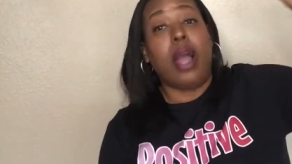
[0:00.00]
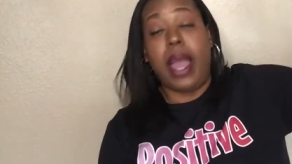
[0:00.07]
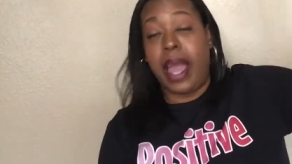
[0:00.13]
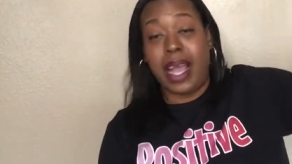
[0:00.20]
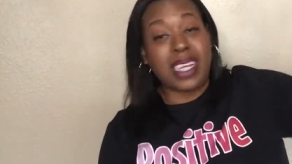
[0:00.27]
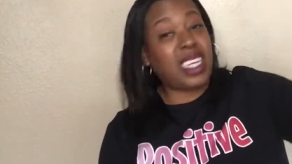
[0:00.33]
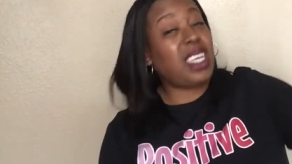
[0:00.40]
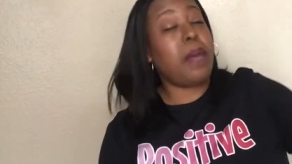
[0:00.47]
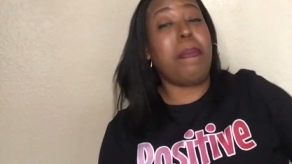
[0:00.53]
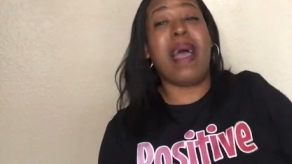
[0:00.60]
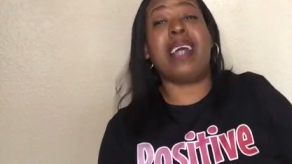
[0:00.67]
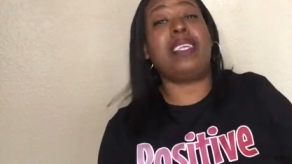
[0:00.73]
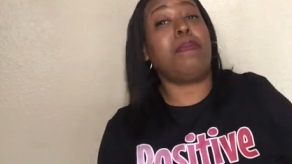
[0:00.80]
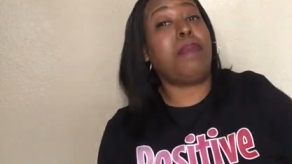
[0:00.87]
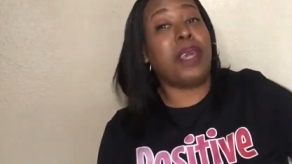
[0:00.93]
and she
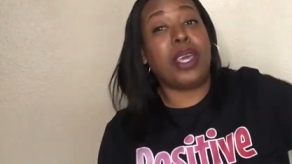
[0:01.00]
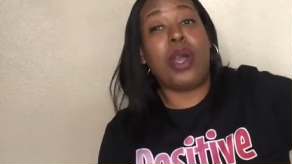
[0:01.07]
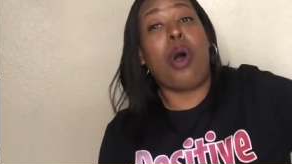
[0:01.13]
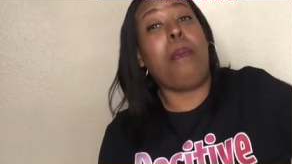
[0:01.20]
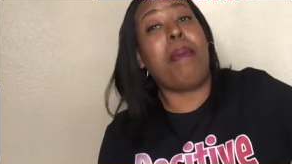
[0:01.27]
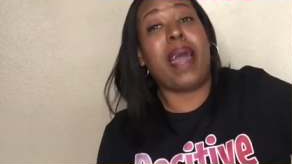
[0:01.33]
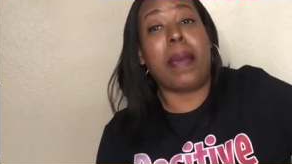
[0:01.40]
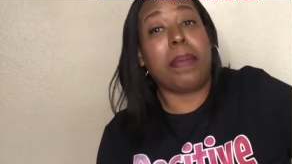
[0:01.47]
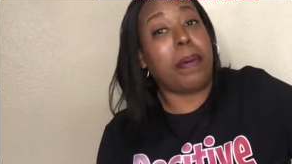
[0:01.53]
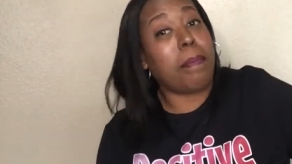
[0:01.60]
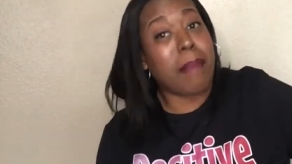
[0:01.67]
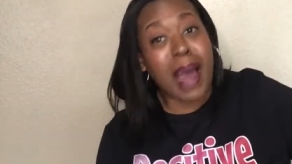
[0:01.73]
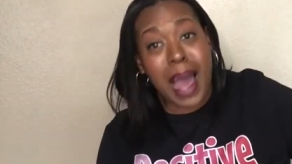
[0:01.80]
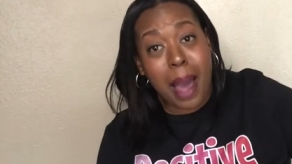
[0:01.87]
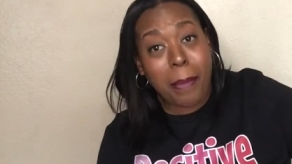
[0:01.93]
about to be your baby
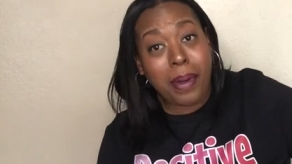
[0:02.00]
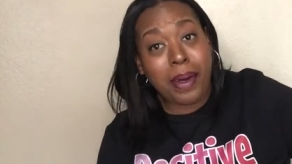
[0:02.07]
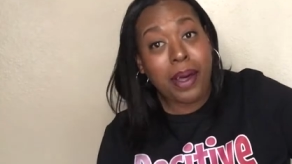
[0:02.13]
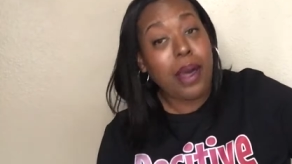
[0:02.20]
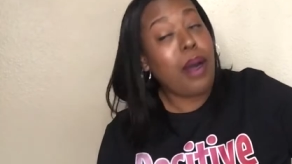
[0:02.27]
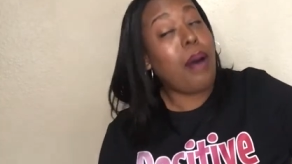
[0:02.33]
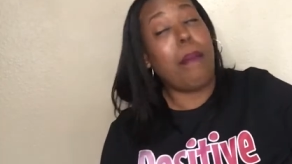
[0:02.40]
mama.